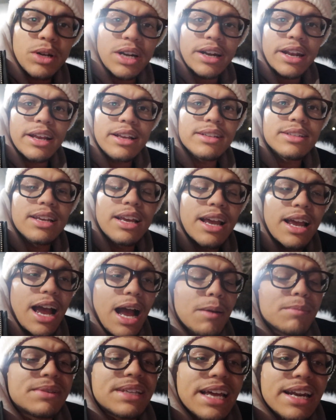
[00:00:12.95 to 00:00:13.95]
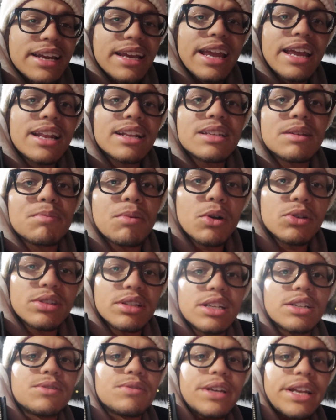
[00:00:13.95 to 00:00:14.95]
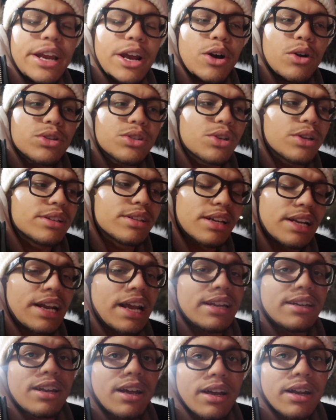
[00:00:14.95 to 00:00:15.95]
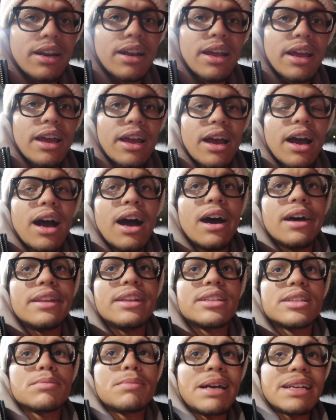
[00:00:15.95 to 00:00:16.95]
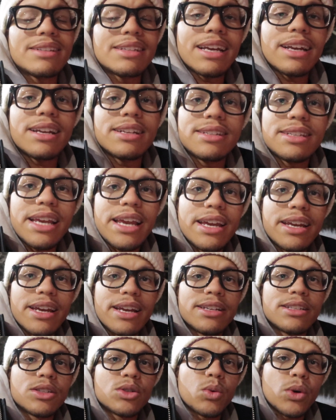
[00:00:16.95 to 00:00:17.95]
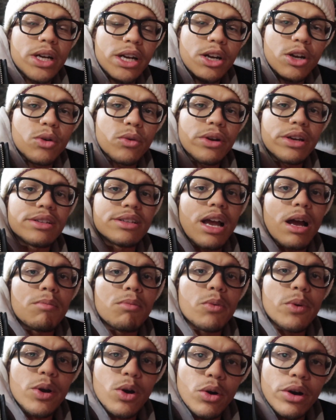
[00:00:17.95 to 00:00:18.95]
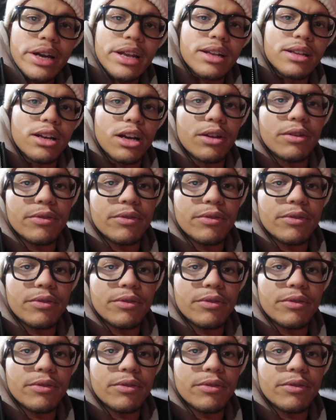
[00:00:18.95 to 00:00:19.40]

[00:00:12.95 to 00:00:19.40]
is what it is. I'm dedicated to posting this video, so it's gonna get done. This is my second take. It's 20 degrees out, but we're gonna get it